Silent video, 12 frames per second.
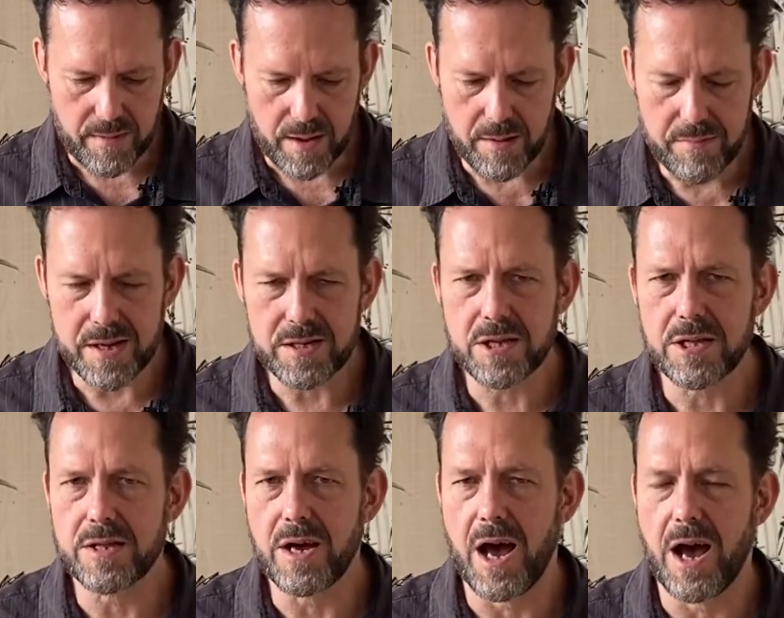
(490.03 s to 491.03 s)
Basically,
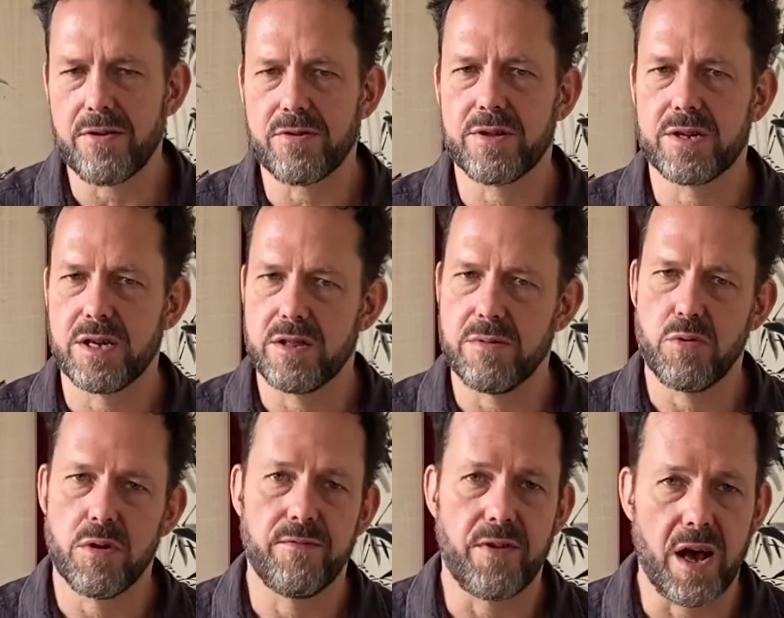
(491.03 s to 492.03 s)
the hotter the tea, the
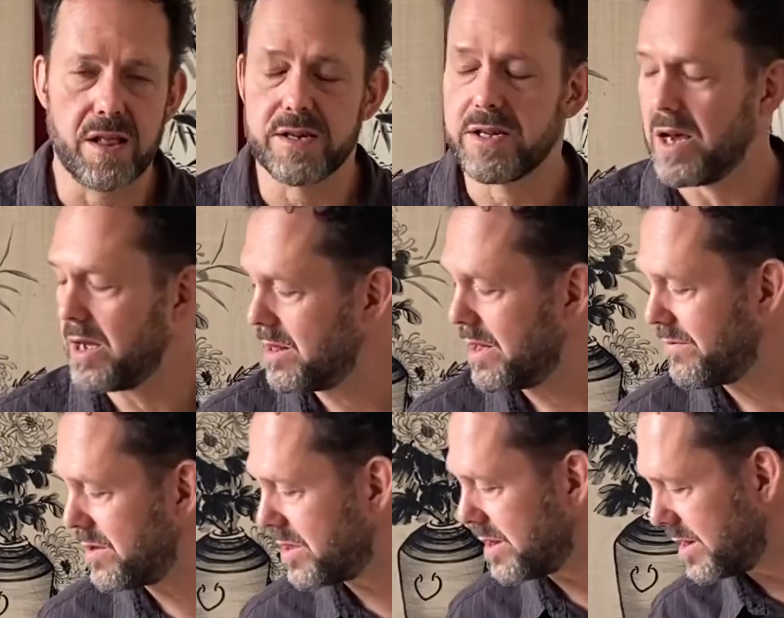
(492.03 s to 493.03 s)
more volatile
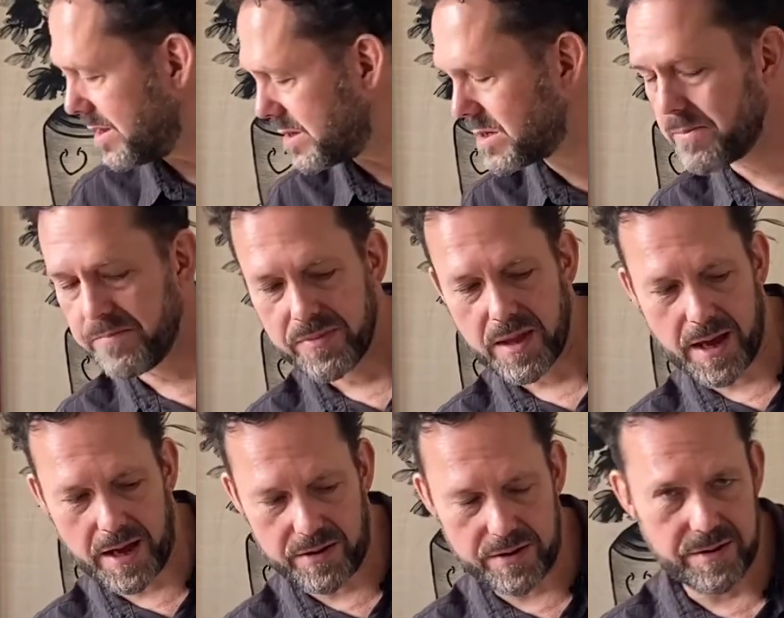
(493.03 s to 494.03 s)
everything is.
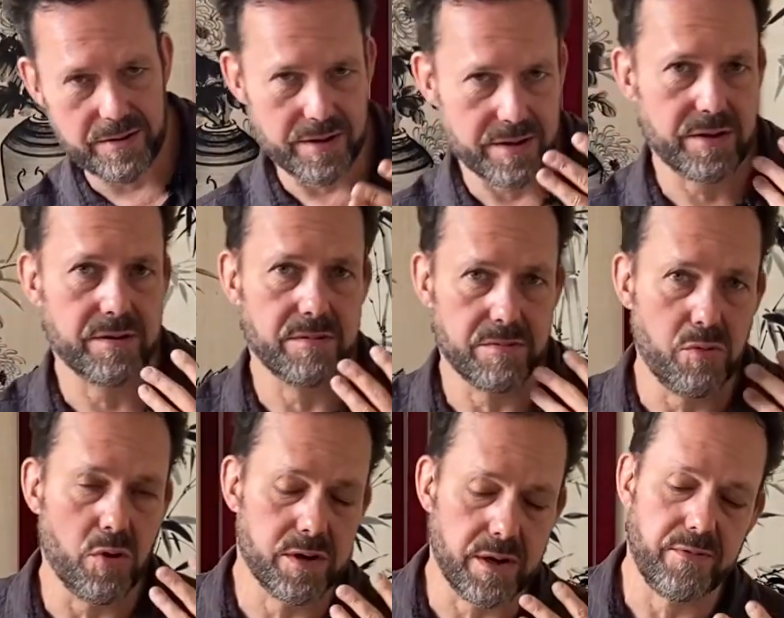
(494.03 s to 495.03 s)
And it's
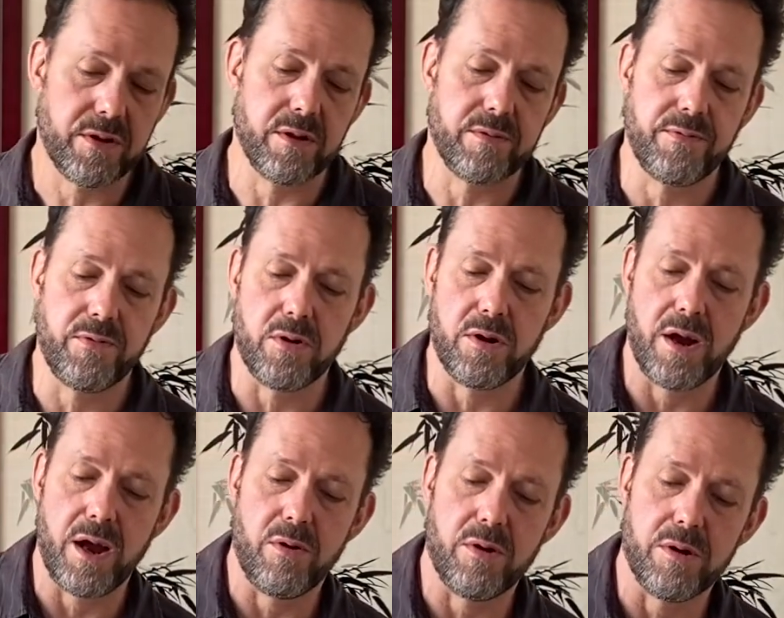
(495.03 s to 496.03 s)
more difficult for
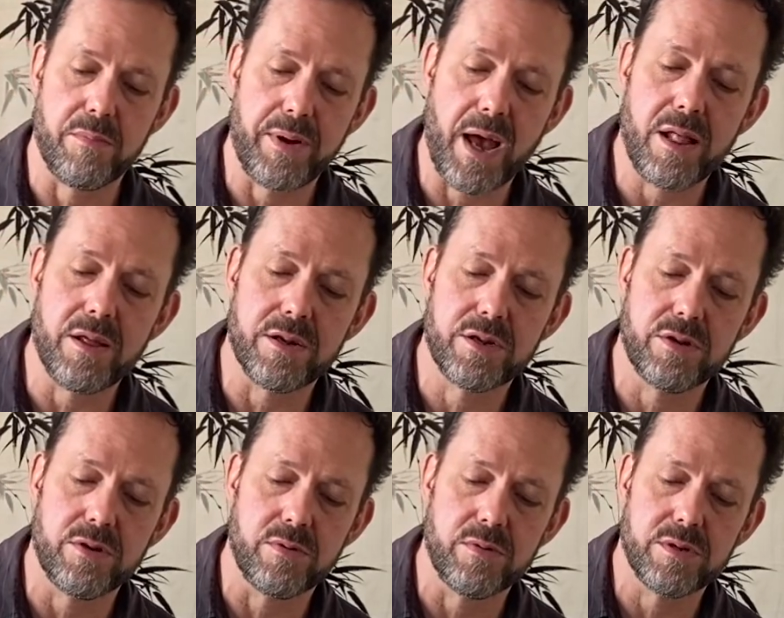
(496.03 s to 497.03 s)
our palate
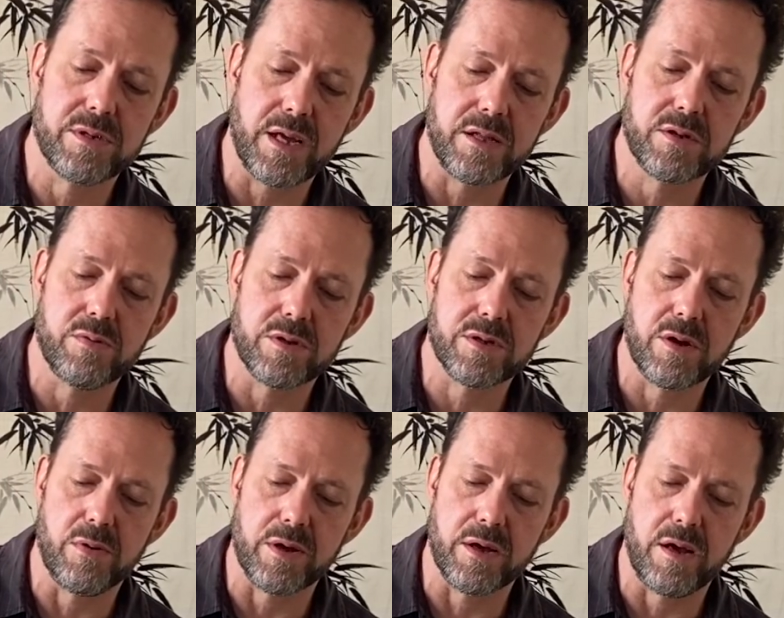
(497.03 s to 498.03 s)
to sense what's
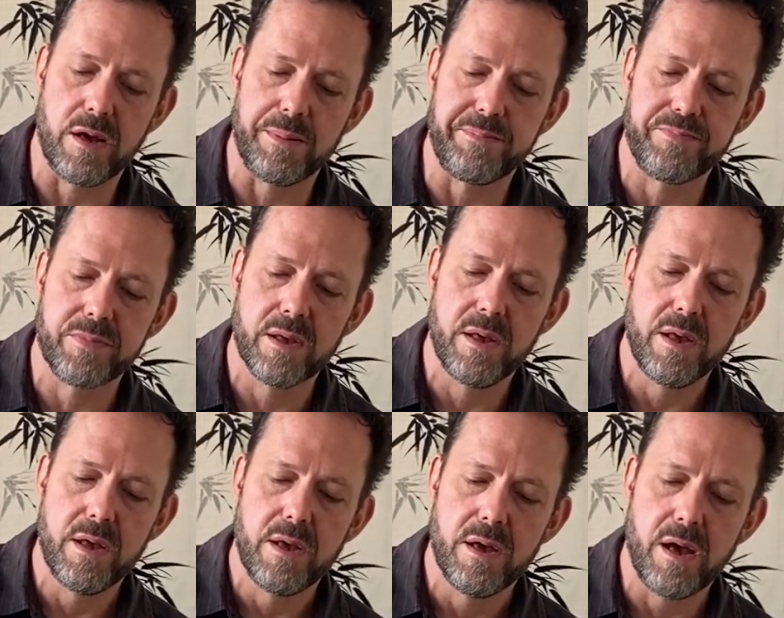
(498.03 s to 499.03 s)
going on.
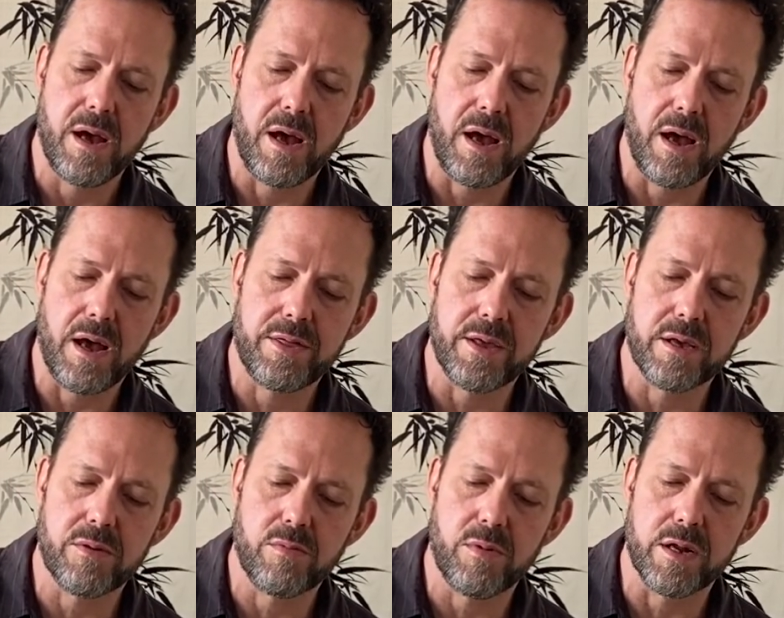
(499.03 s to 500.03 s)
I
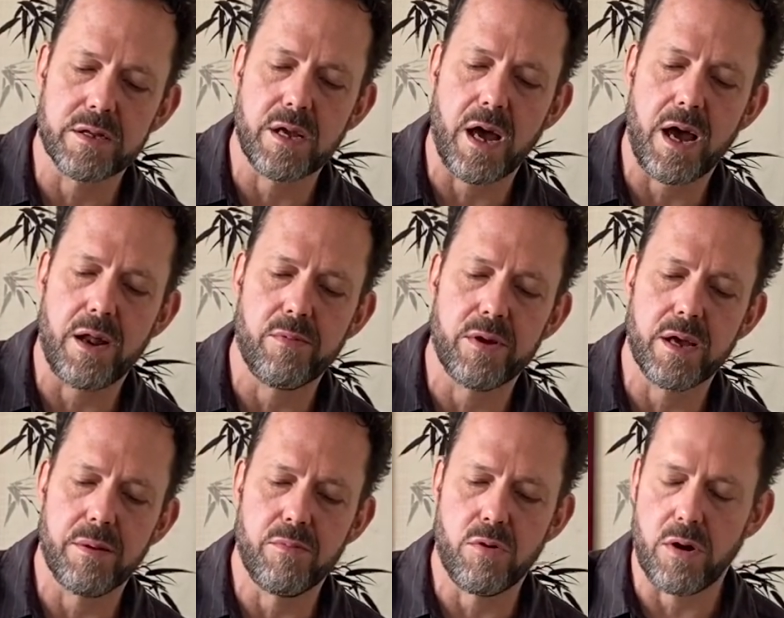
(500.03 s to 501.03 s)
think when it's hot, we
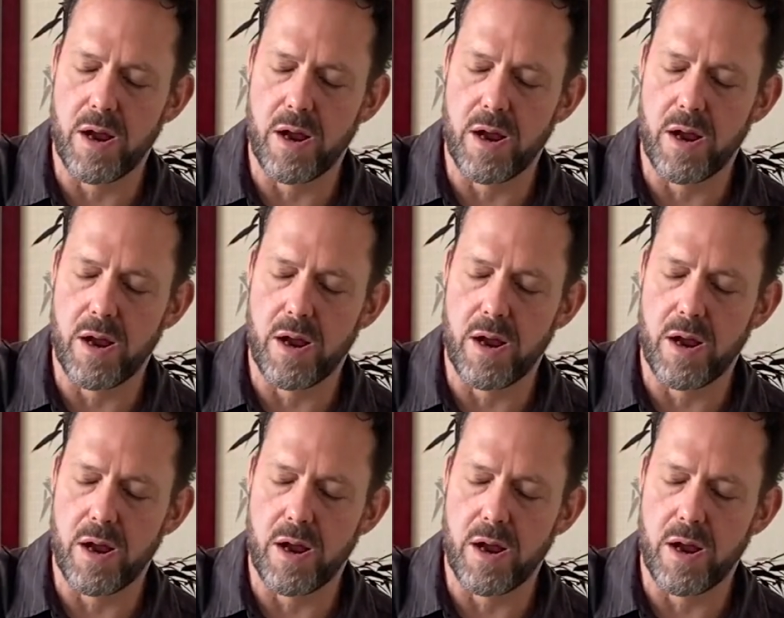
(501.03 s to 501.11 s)
get more